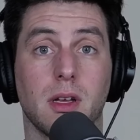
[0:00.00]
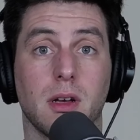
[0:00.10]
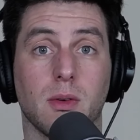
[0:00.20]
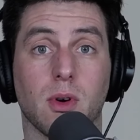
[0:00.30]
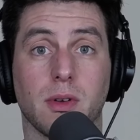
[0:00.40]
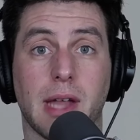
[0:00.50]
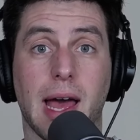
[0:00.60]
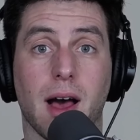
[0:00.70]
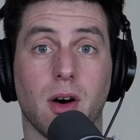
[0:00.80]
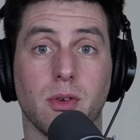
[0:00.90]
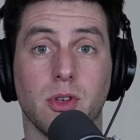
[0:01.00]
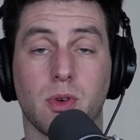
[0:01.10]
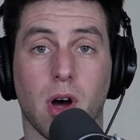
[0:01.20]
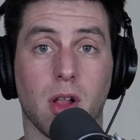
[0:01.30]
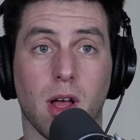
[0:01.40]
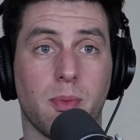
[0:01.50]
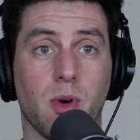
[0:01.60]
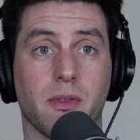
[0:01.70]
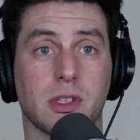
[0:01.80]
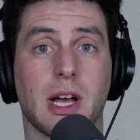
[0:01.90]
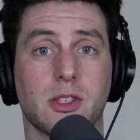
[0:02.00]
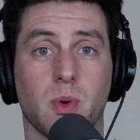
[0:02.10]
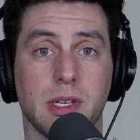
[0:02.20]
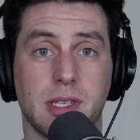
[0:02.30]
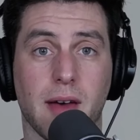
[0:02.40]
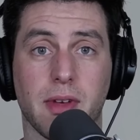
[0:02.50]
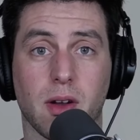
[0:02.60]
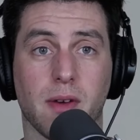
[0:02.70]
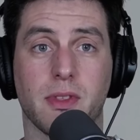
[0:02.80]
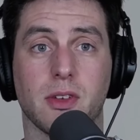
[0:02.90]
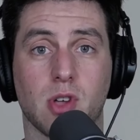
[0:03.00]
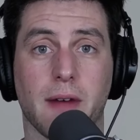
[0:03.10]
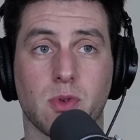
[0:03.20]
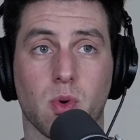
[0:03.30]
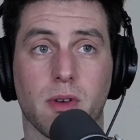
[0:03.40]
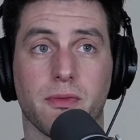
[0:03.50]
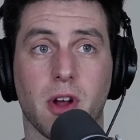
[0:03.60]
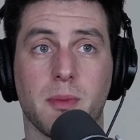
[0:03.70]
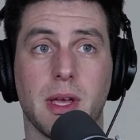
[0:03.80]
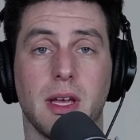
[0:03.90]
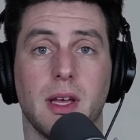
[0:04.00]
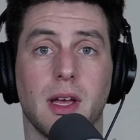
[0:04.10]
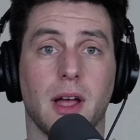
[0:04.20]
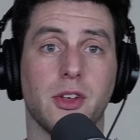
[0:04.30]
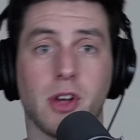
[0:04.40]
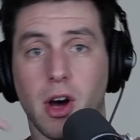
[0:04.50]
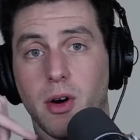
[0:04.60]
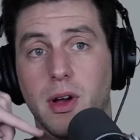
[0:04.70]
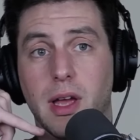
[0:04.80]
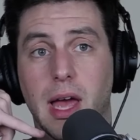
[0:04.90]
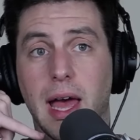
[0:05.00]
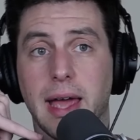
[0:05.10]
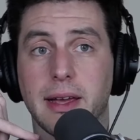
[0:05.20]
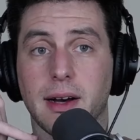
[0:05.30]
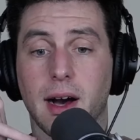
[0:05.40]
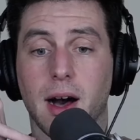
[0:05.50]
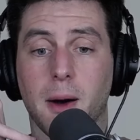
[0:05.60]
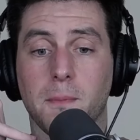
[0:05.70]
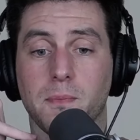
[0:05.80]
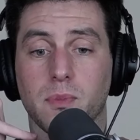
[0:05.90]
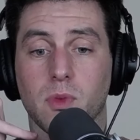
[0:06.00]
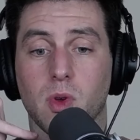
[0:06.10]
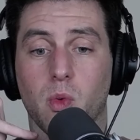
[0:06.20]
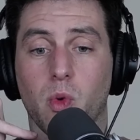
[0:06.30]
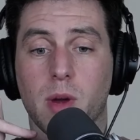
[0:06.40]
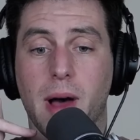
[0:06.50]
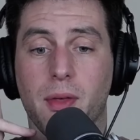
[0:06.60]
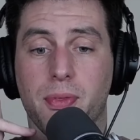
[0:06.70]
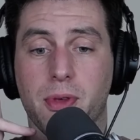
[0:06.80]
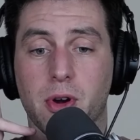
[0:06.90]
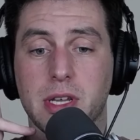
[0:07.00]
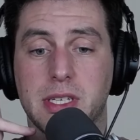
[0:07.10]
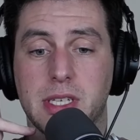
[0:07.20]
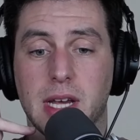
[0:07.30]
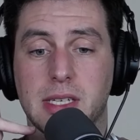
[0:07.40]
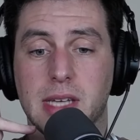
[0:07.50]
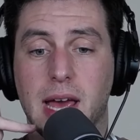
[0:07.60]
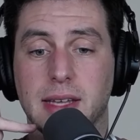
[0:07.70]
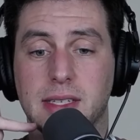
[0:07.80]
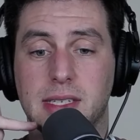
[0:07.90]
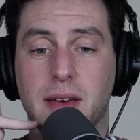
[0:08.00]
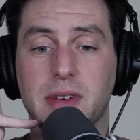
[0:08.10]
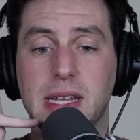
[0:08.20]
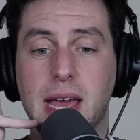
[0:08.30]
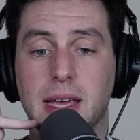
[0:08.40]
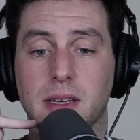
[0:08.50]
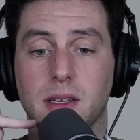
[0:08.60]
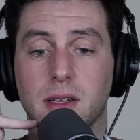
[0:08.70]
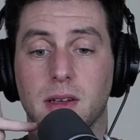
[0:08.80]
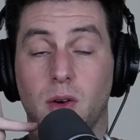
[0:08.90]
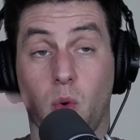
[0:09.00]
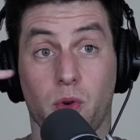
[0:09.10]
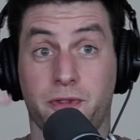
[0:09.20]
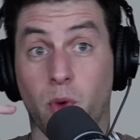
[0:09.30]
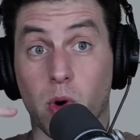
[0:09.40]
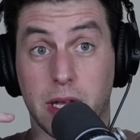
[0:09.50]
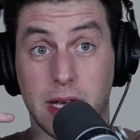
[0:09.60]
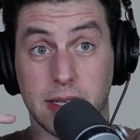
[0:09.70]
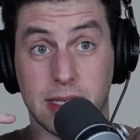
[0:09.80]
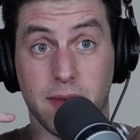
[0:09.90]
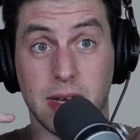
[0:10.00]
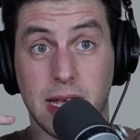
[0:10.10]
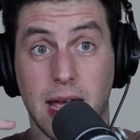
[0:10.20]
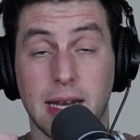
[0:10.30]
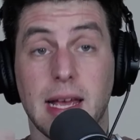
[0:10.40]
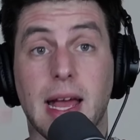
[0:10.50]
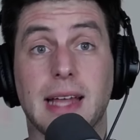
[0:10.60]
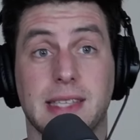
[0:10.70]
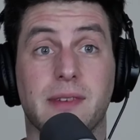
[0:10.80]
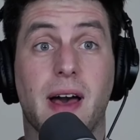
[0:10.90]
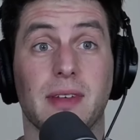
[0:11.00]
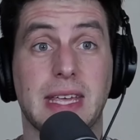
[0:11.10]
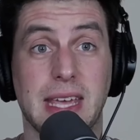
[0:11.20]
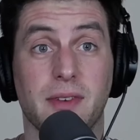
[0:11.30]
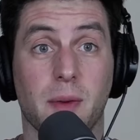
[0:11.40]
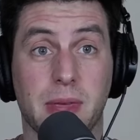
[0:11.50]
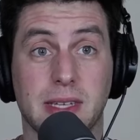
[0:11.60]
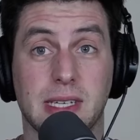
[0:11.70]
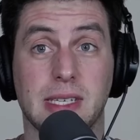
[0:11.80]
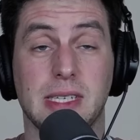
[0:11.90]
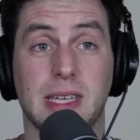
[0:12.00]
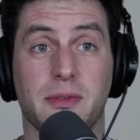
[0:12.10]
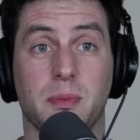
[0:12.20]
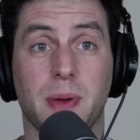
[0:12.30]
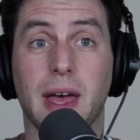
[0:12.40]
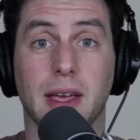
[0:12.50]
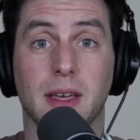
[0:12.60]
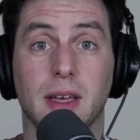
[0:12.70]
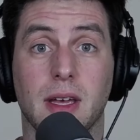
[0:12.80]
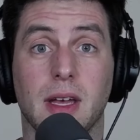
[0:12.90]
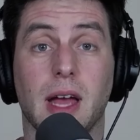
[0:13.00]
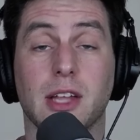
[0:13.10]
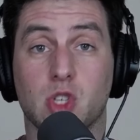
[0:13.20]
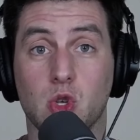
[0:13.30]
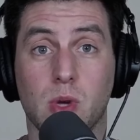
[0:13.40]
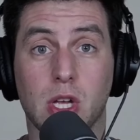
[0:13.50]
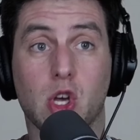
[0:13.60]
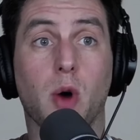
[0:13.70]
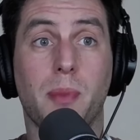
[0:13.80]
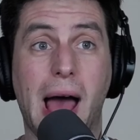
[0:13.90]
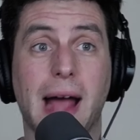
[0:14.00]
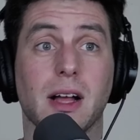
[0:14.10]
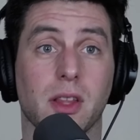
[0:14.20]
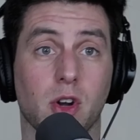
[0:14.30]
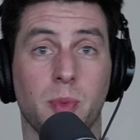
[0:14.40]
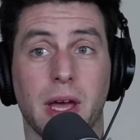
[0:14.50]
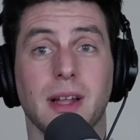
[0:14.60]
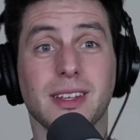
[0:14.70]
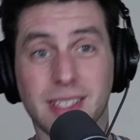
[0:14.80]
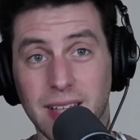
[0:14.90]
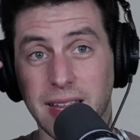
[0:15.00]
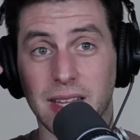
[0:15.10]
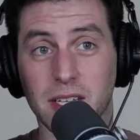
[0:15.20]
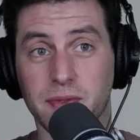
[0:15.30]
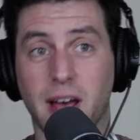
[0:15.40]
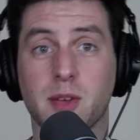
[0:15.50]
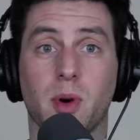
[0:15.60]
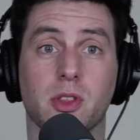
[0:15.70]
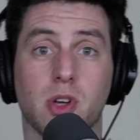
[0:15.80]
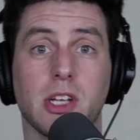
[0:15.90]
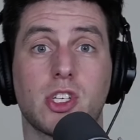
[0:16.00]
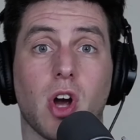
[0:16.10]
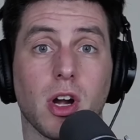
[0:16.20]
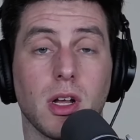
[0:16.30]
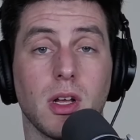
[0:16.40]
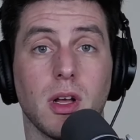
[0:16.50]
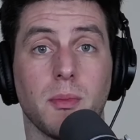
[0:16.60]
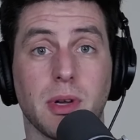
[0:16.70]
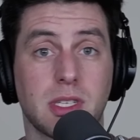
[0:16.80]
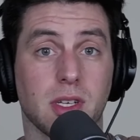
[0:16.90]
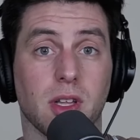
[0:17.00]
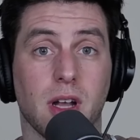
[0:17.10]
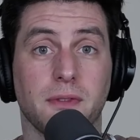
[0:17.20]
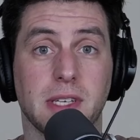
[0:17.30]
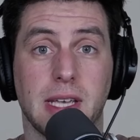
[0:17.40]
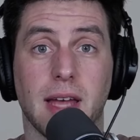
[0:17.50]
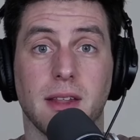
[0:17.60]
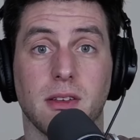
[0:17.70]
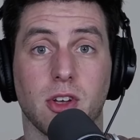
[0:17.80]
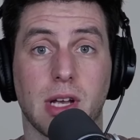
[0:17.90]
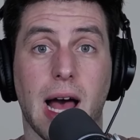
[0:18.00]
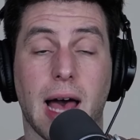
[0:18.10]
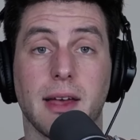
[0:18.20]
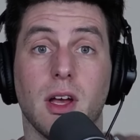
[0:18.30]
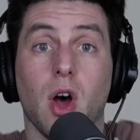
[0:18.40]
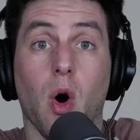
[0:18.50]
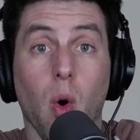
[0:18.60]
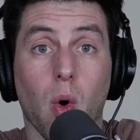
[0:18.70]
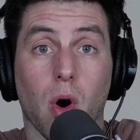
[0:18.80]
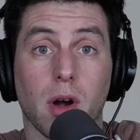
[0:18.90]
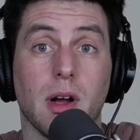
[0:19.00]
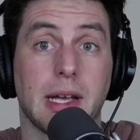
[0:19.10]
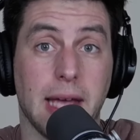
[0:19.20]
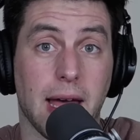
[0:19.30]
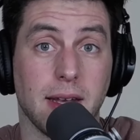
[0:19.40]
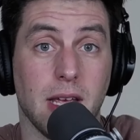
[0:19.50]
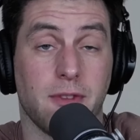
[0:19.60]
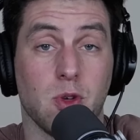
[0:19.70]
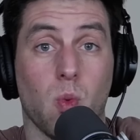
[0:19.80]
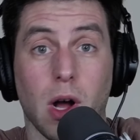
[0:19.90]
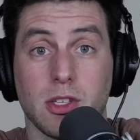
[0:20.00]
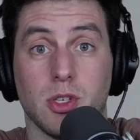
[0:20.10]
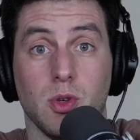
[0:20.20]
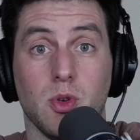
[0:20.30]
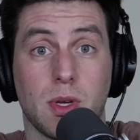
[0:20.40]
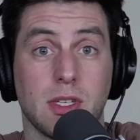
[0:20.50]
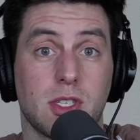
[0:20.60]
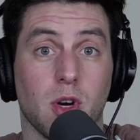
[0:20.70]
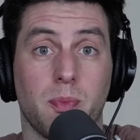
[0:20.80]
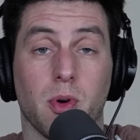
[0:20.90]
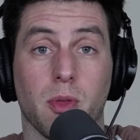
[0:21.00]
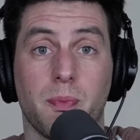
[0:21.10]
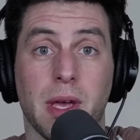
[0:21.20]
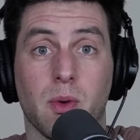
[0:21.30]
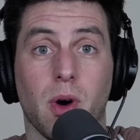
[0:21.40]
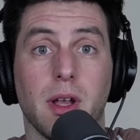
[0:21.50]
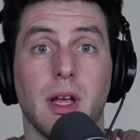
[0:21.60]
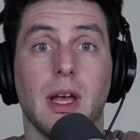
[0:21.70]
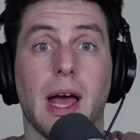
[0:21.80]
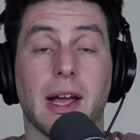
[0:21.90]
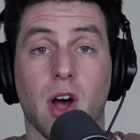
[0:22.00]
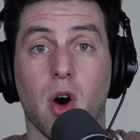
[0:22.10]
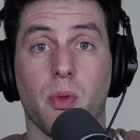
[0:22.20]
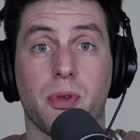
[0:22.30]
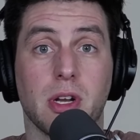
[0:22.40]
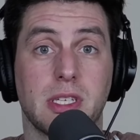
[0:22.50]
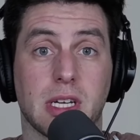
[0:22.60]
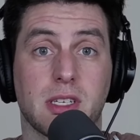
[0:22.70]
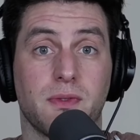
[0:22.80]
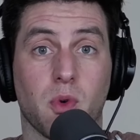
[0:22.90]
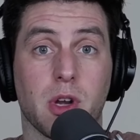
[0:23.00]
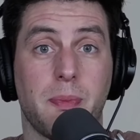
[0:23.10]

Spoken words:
Well, now you call up whoever's got 27. I don't have the draft order in front of me. And you go, hey, what about 36 and 78 or 40 and 78 instead of having to give up that 67th pick? And so you can go back a little bit, slightly less valuable on the trade chart, but still enough to get your guy. Or again, if you want to, you can still pull the big one and go 36 and 40